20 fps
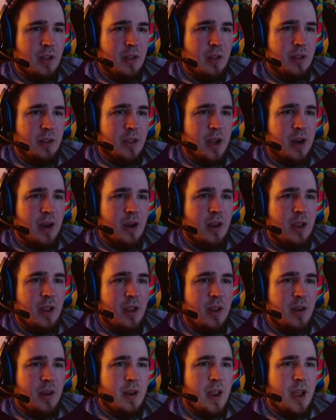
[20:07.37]
There.
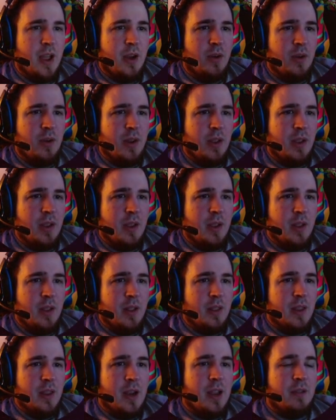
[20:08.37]
Now
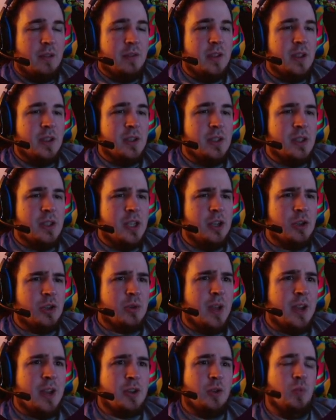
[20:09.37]
that I have this, here's what I
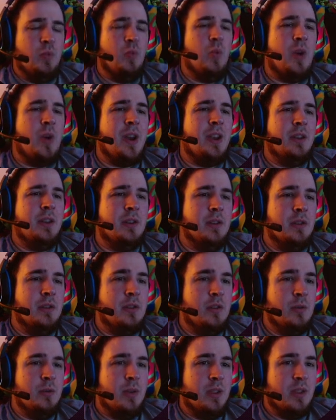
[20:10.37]
actually wanted to do
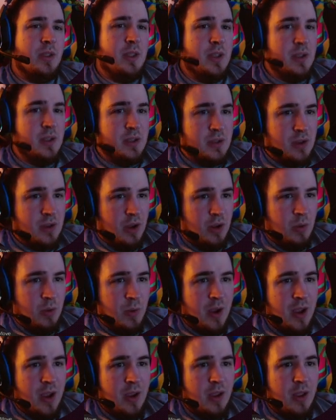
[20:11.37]
with this
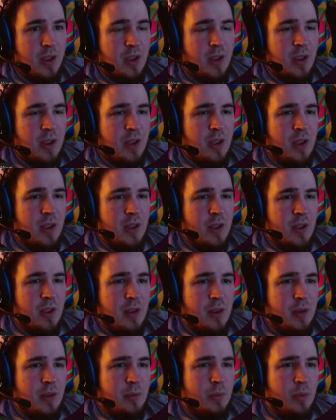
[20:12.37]
hallway.
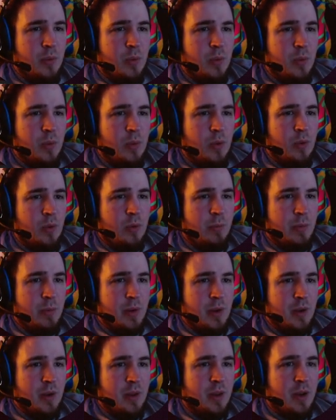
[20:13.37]
Boop.
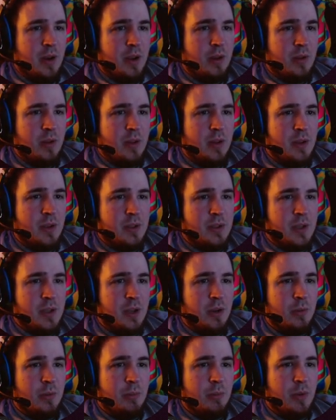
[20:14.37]
And then I go this, and I
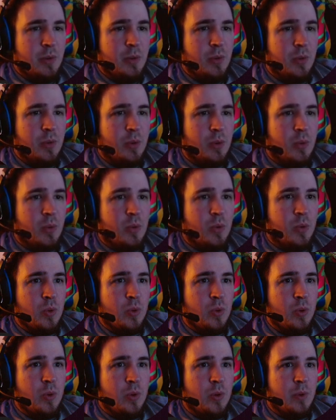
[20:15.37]
go
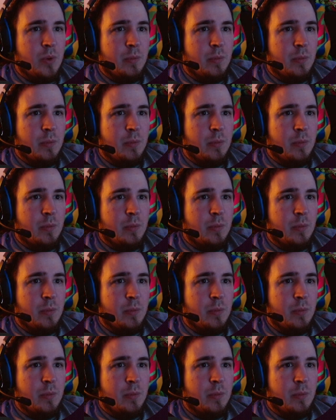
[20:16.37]
boop.